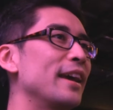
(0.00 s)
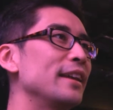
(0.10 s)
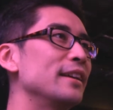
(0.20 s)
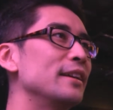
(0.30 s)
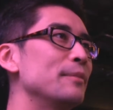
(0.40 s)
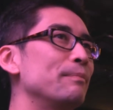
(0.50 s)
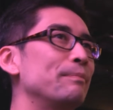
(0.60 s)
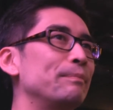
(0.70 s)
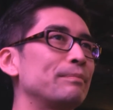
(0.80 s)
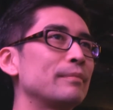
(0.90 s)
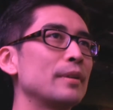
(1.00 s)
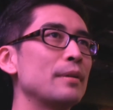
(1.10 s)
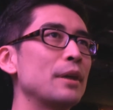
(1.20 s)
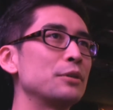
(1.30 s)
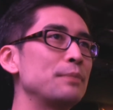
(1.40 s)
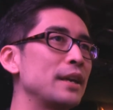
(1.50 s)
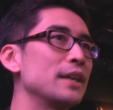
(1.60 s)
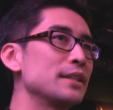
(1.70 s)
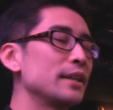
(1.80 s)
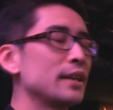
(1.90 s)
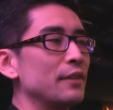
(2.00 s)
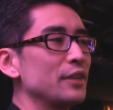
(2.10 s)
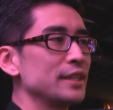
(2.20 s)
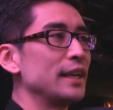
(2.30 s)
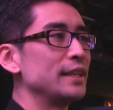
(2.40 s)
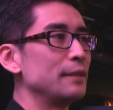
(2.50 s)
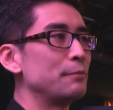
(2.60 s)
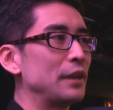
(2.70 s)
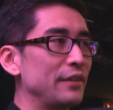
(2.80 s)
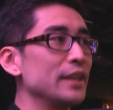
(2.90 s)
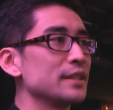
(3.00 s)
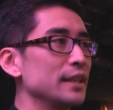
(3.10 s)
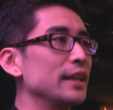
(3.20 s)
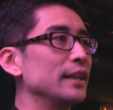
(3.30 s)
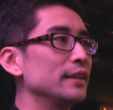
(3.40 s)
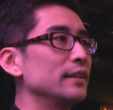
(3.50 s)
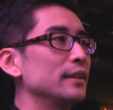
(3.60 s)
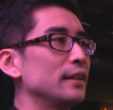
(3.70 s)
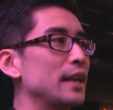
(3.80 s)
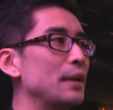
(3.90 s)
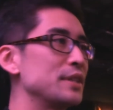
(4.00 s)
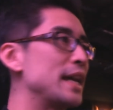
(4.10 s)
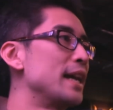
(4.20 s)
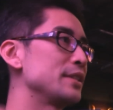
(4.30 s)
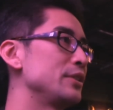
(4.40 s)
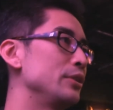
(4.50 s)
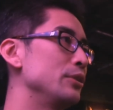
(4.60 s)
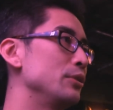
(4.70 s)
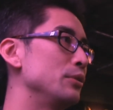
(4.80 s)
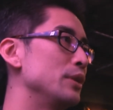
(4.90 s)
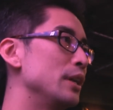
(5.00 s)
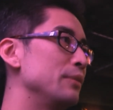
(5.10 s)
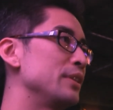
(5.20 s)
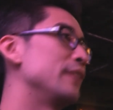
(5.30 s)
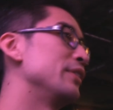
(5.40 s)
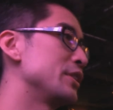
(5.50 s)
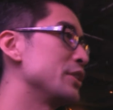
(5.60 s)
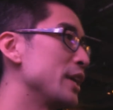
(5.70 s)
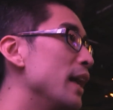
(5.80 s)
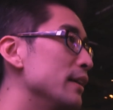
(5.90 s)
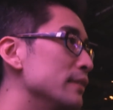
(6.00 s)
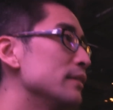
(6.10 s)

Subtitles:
And it was because of the covers that I did previously that I was asked to give this a shot.